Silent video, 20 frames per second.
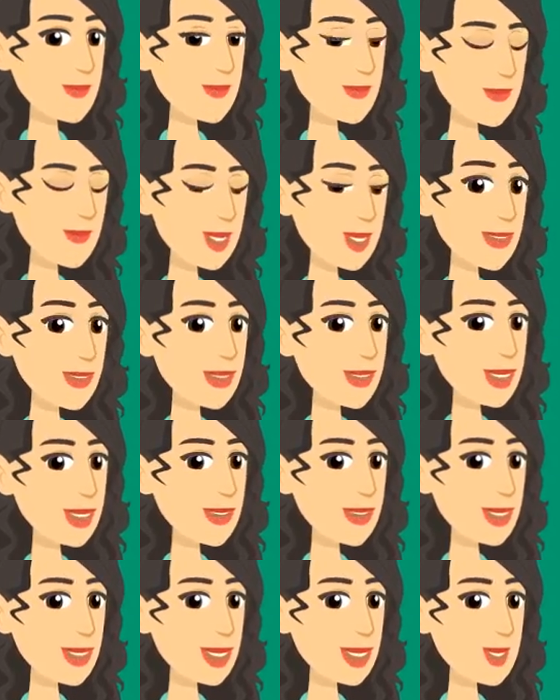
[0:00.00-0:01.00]
Then we
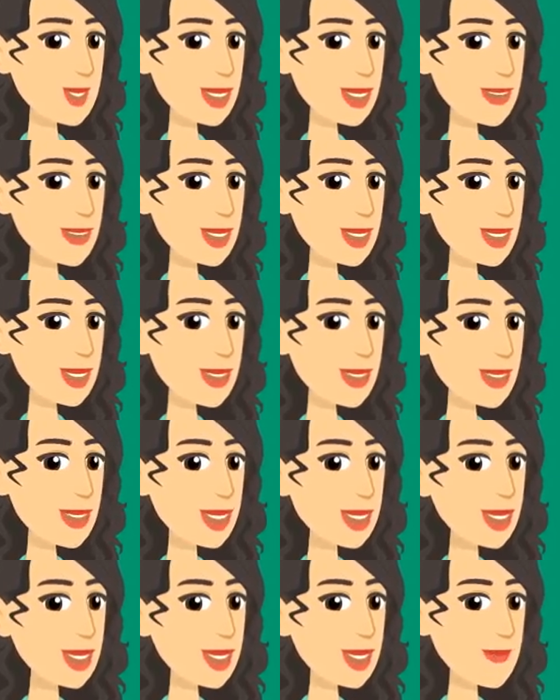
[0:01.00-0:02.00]
should change it
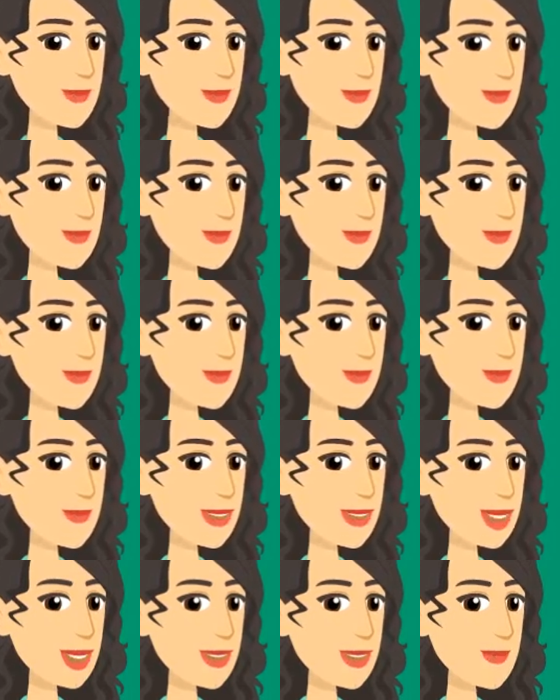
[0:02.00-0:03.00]
into
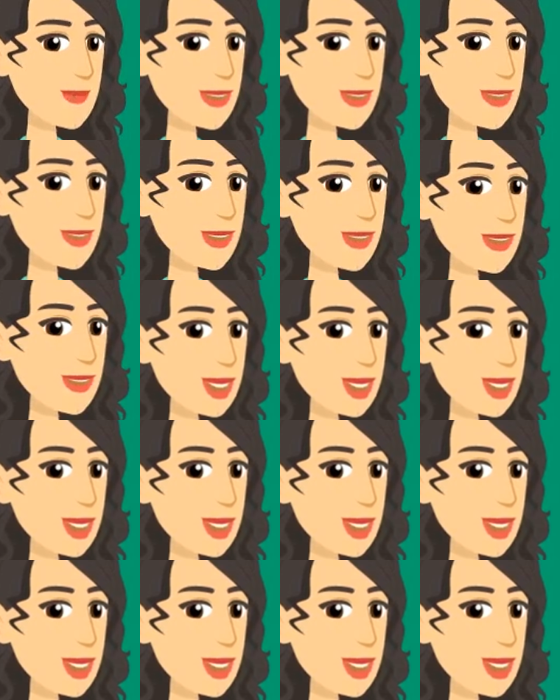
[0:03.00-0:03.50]
adjective plus